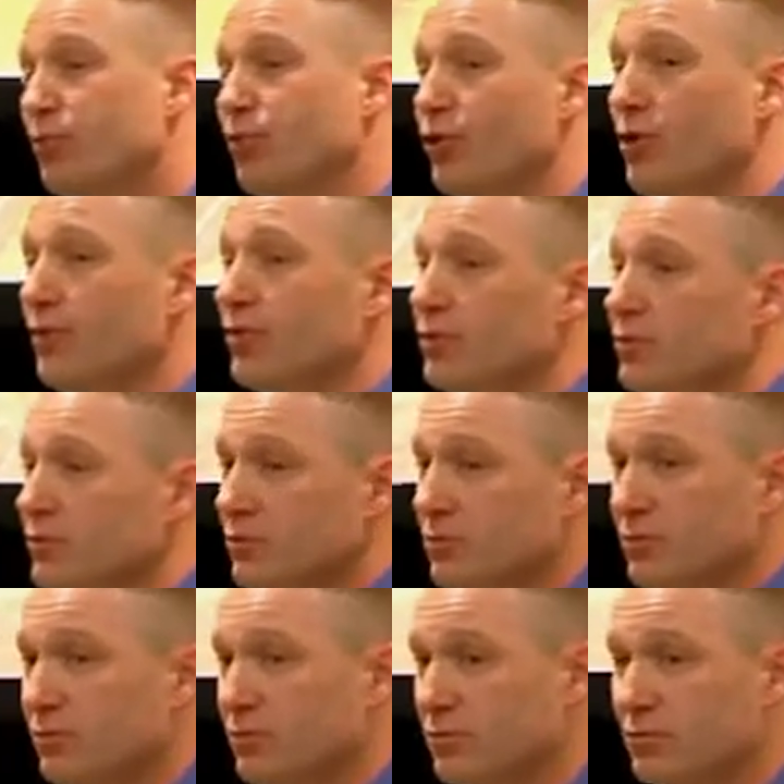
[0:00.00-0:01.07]
approval.
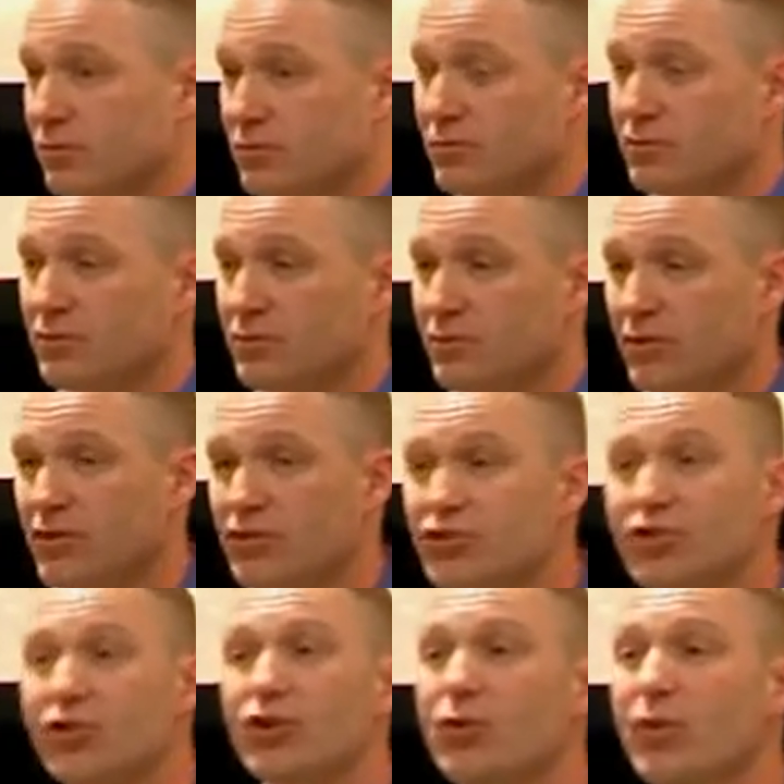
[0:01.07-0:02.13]

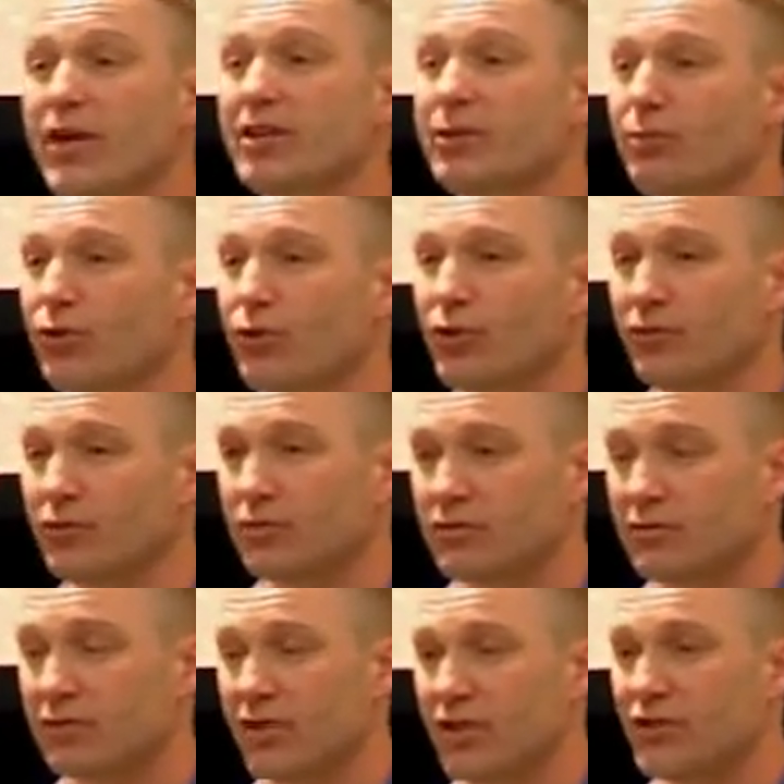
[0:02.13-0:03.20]
2-week
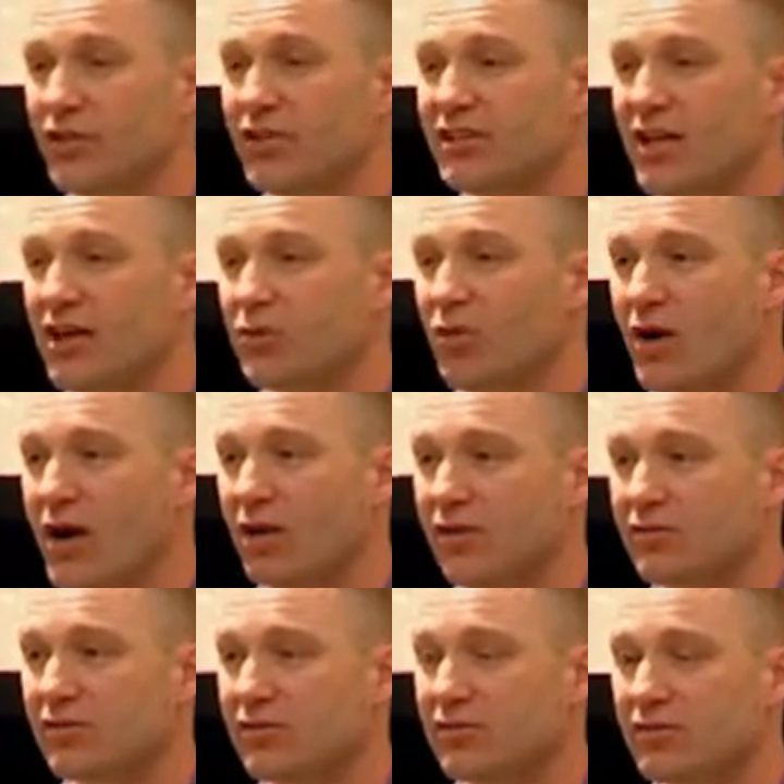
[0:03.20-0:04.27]
approval in New South
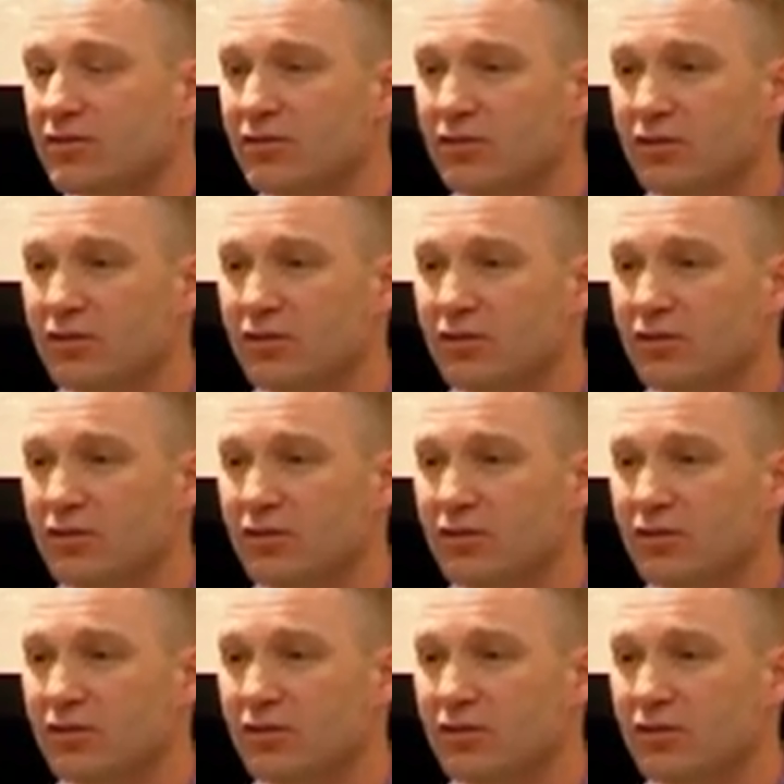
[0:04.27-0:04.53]
Wales.